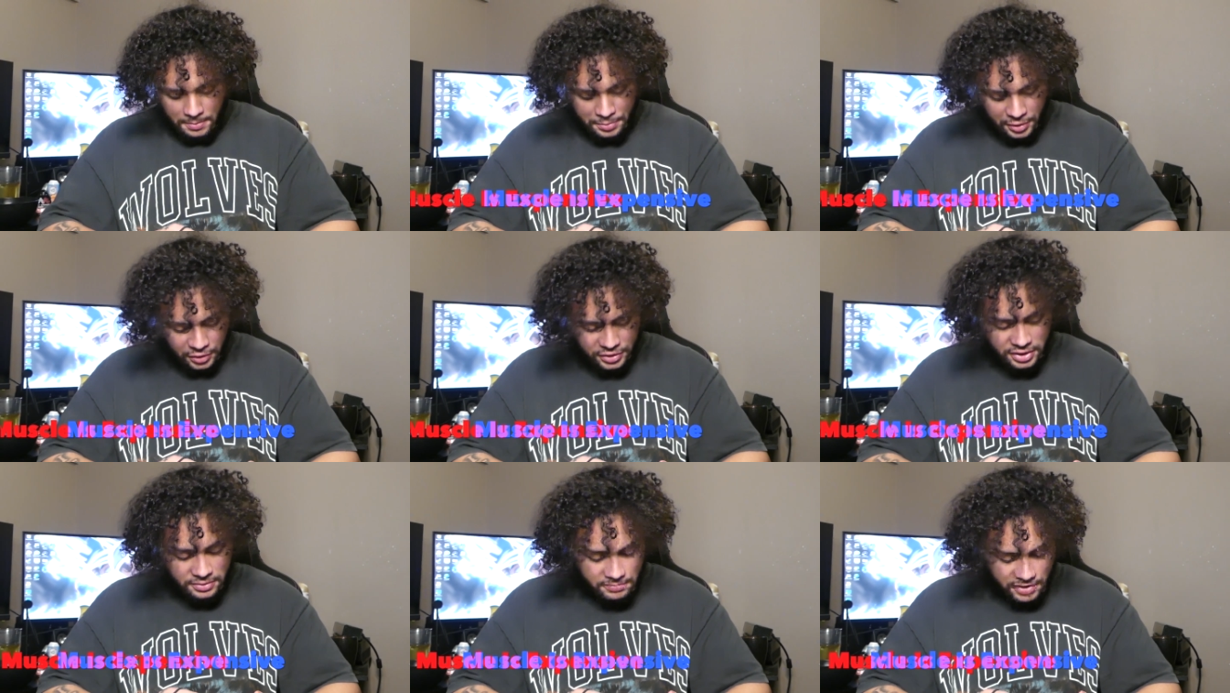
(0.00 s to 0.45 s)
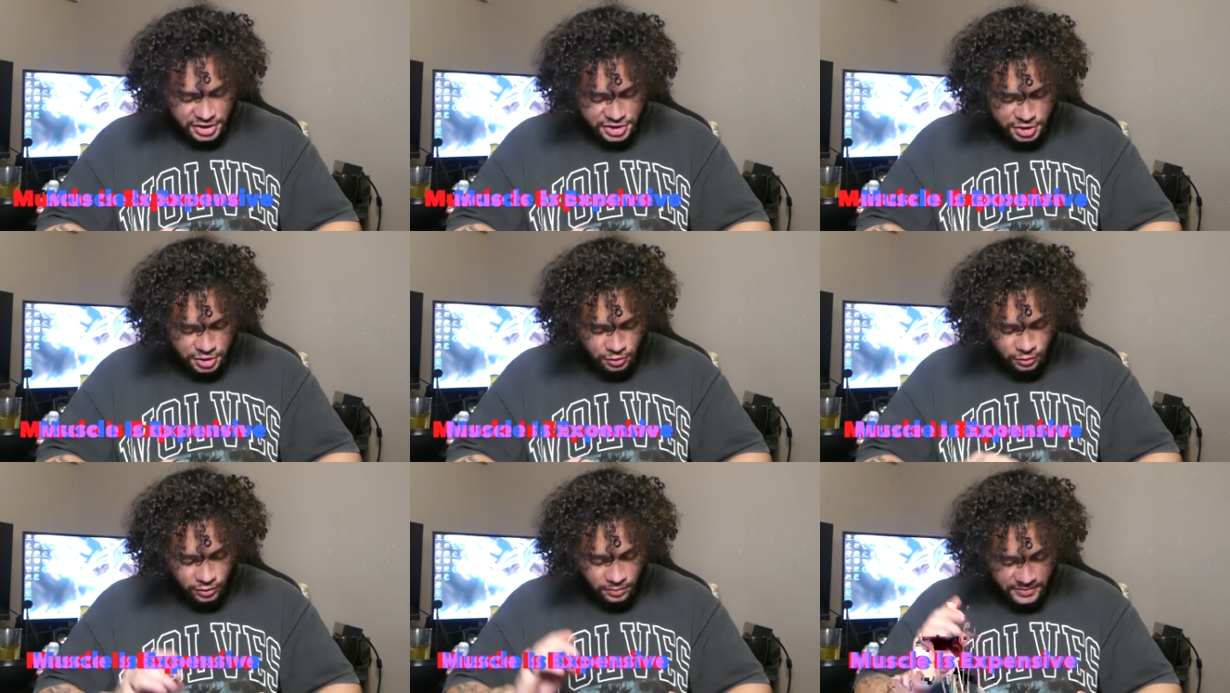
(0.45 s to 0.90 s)
Building
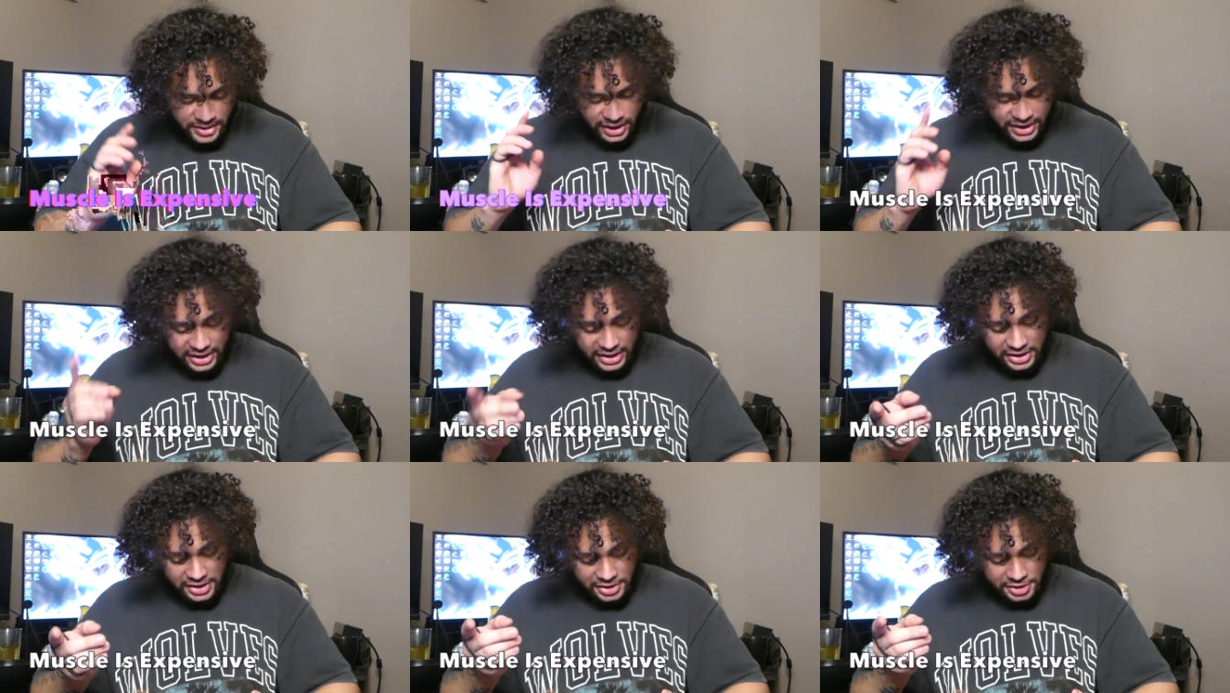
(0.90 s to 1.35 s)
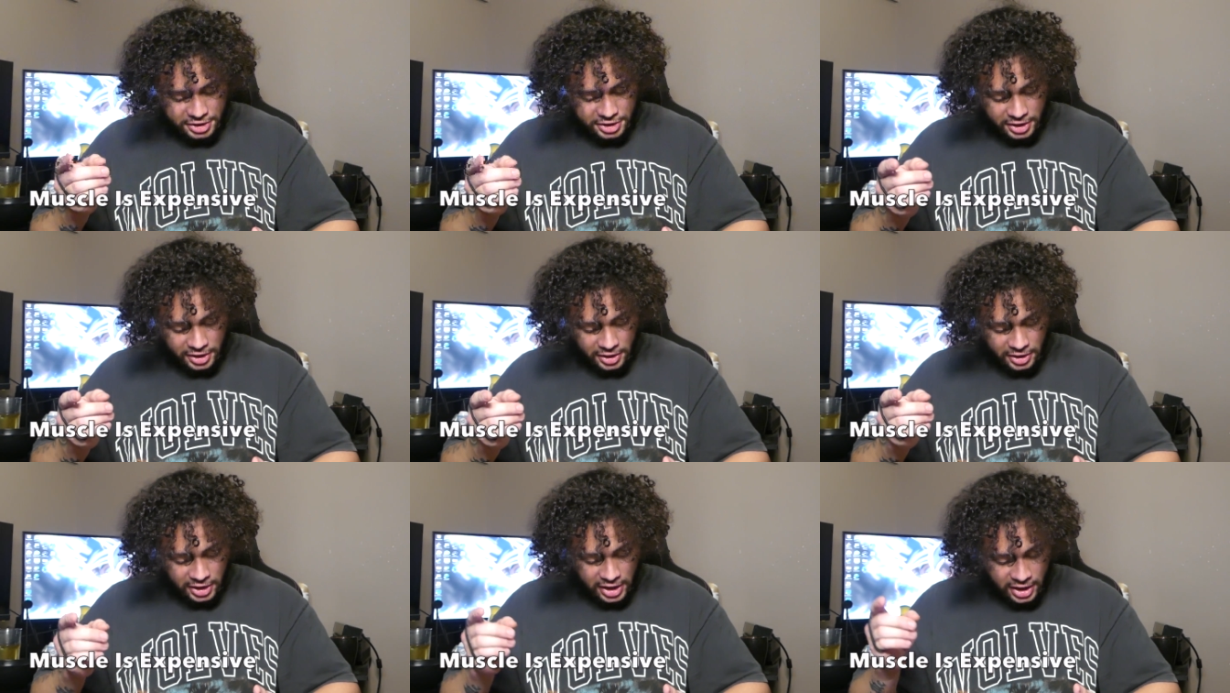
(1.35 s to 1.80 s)
muscle will make it
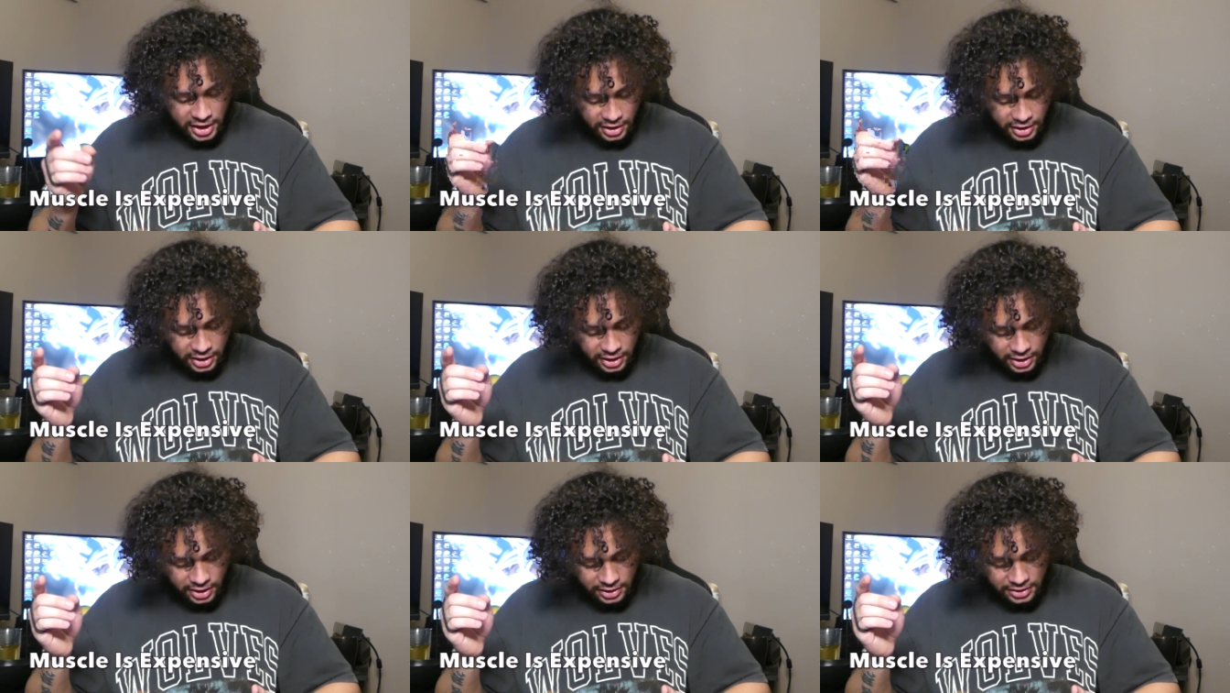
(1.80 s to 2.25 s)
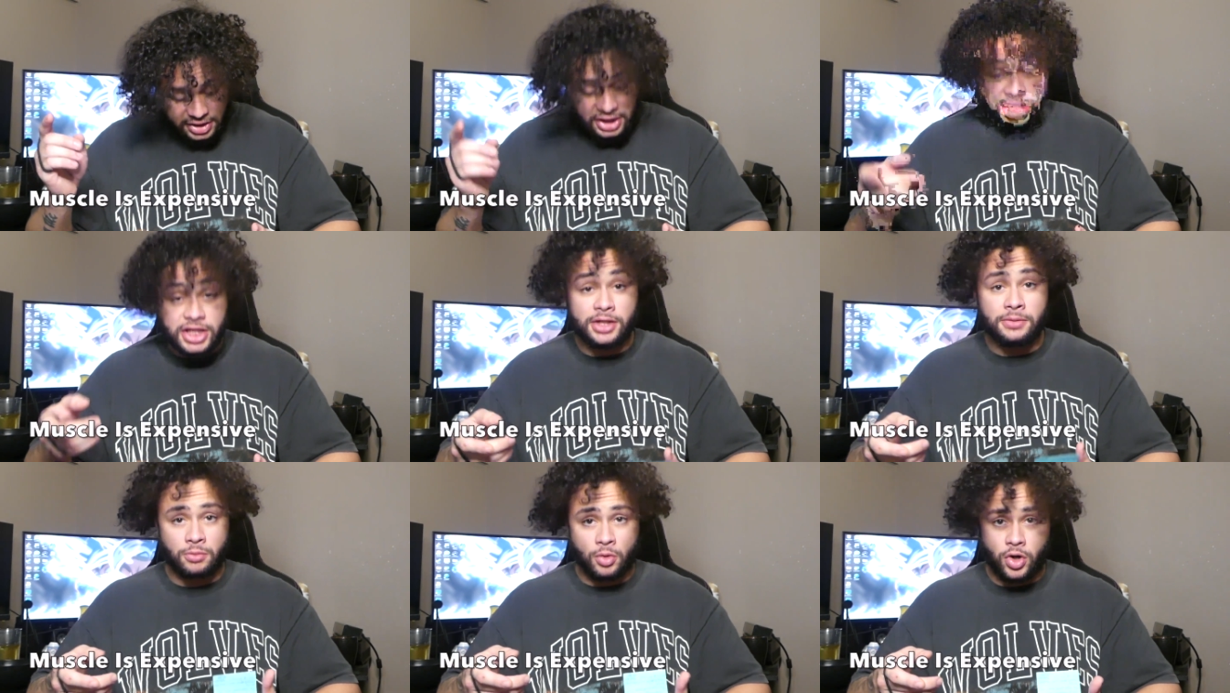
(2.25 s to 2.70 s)
easier to
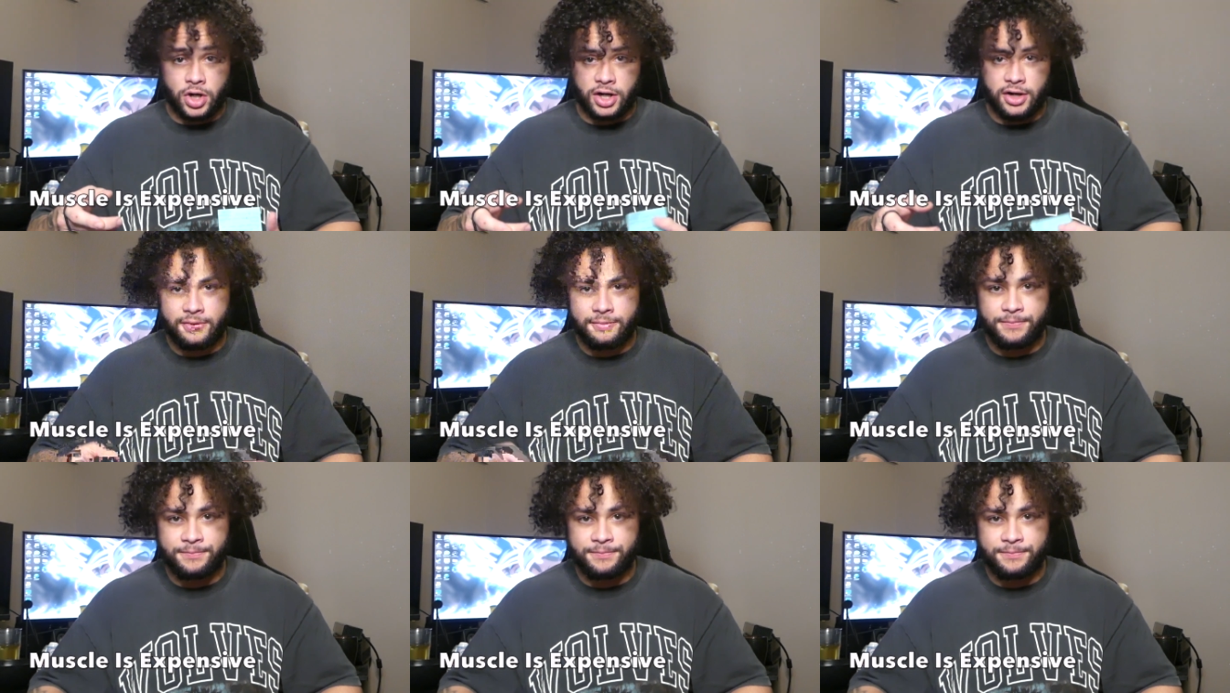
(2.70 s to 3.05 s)
eat more.